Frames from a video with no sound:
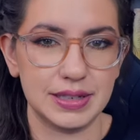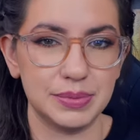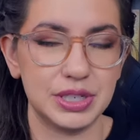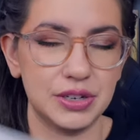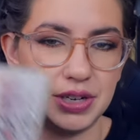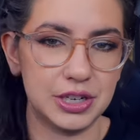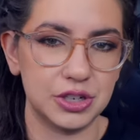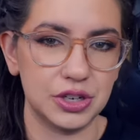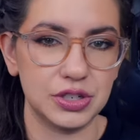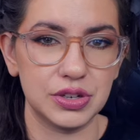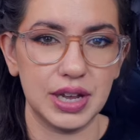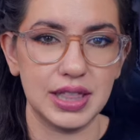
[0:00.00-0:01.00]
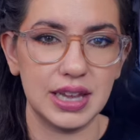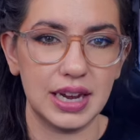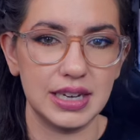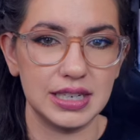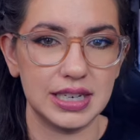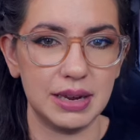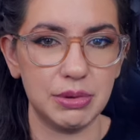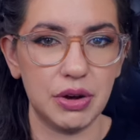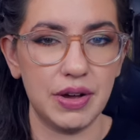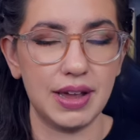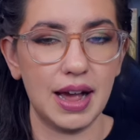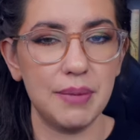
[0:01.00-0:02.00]
I'm still not sure, so I think I need to keep
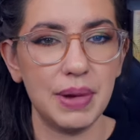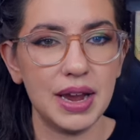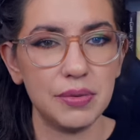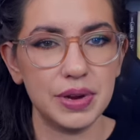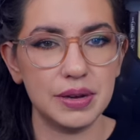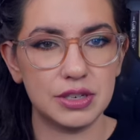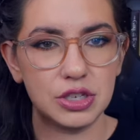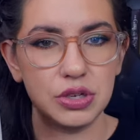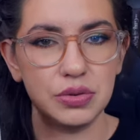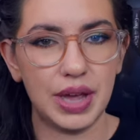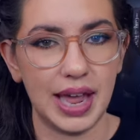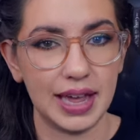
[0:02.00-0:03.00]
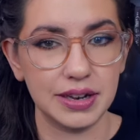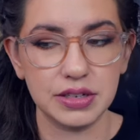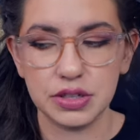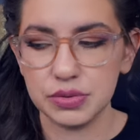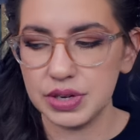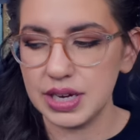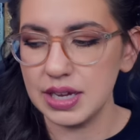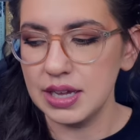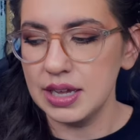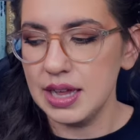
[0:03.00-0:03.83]
going. I might read 2 and 3.